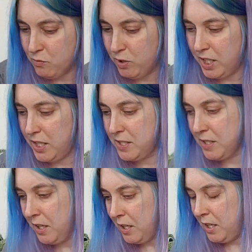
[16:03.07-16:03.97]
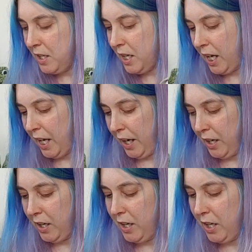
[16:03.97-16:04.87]
Reese. I
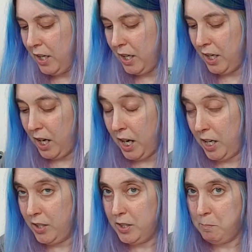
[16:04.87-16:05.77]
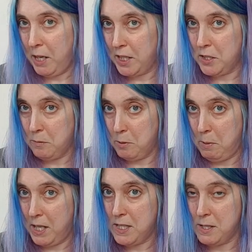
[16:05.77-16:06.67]
only picked up the
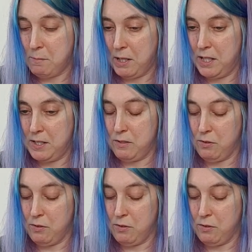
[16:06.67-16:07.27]
best bits,